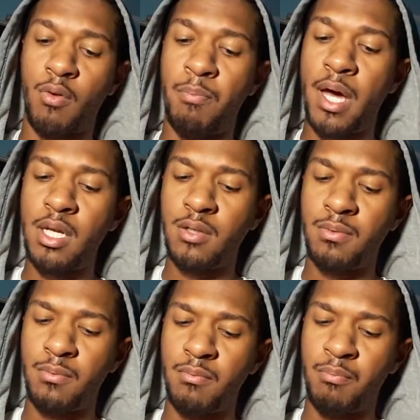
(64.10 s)
So
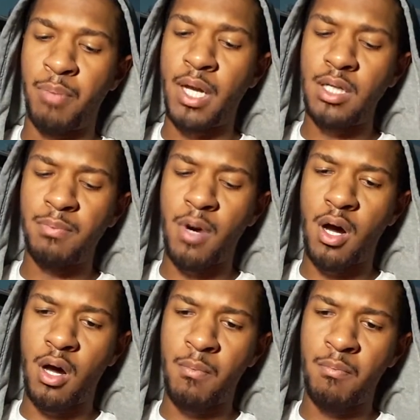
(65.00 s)
Betty's
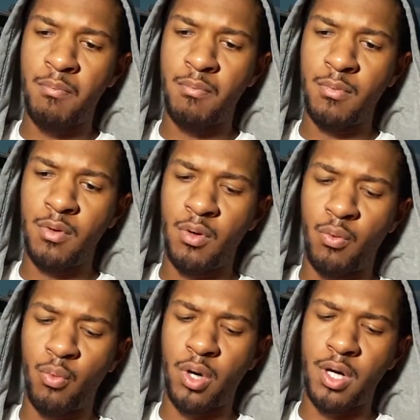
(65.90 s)
mom
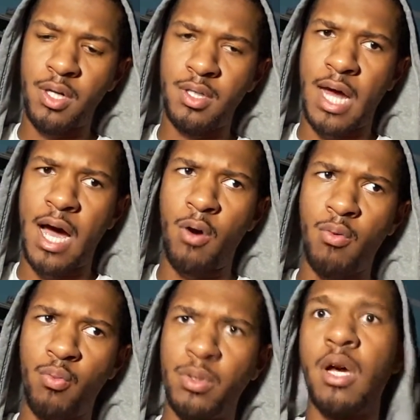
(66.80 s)
was
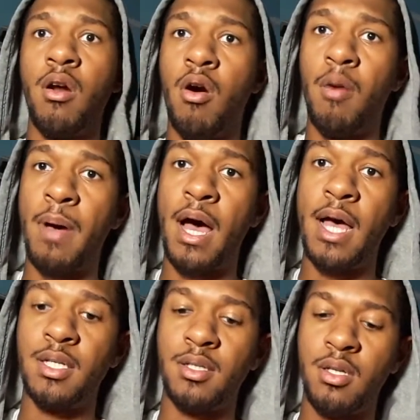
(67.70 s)
out without a hall
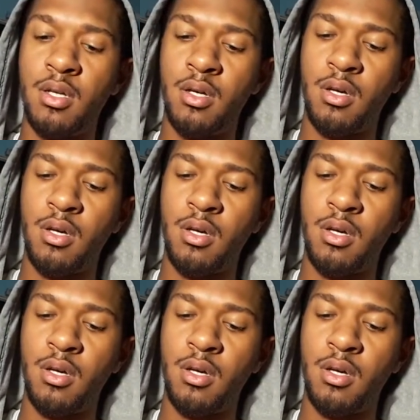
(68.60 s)
pass.